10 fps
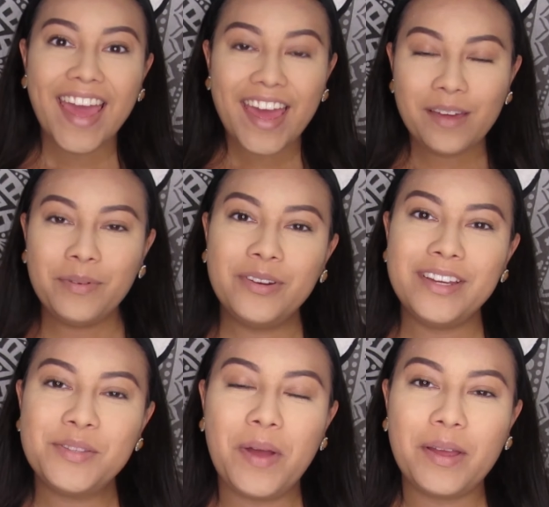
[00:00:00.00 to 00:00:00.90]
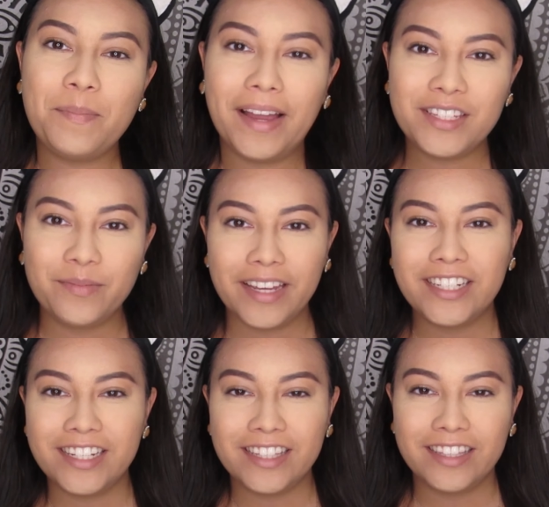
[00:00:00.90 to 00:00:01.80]
Hey beauties, welcome back to my
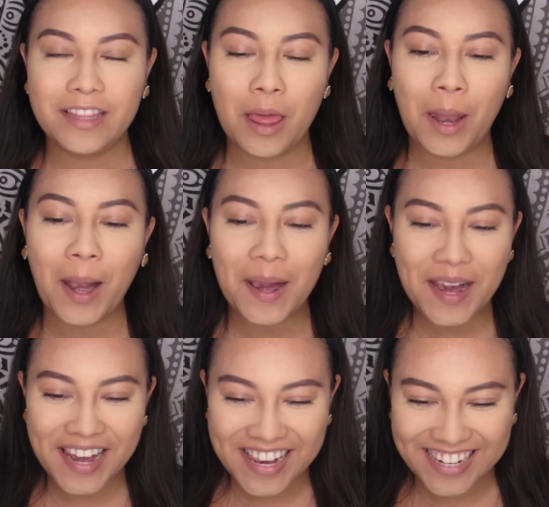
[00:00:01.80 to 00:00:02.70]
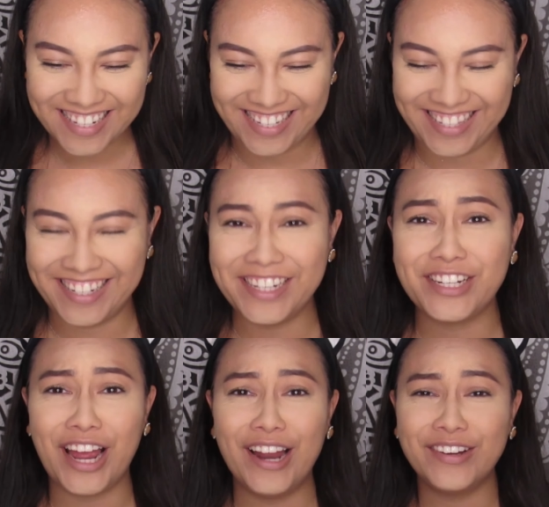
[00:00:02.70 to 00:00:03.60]
Disney
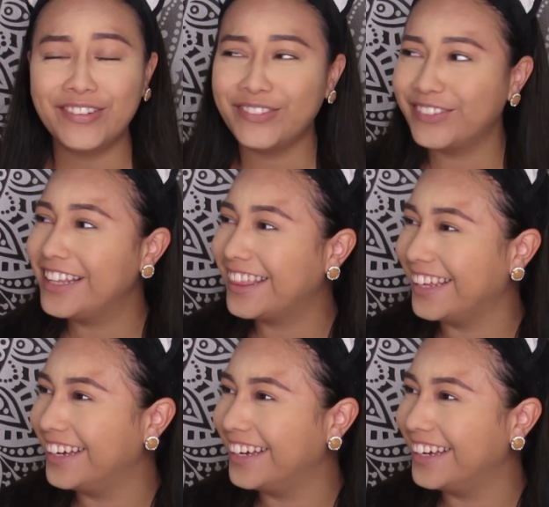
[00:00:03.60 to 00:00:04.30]
channel. What?